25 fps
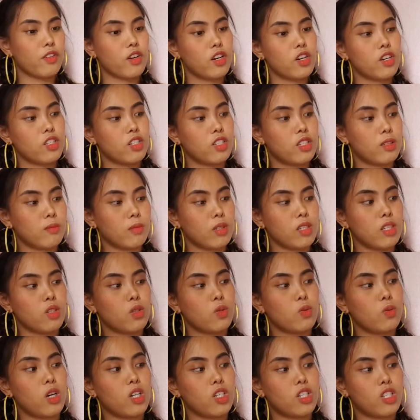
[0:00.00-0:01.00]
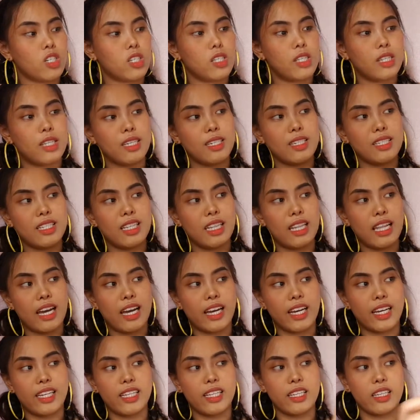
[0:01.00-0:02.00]
First, I'm gonna swatch this
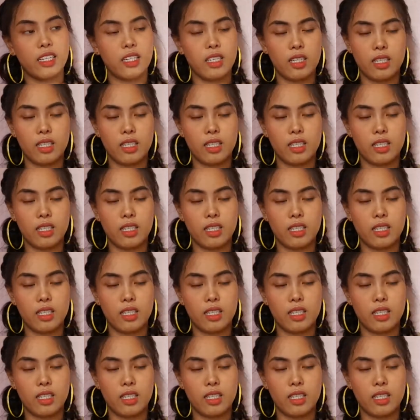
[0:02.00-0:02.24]
line.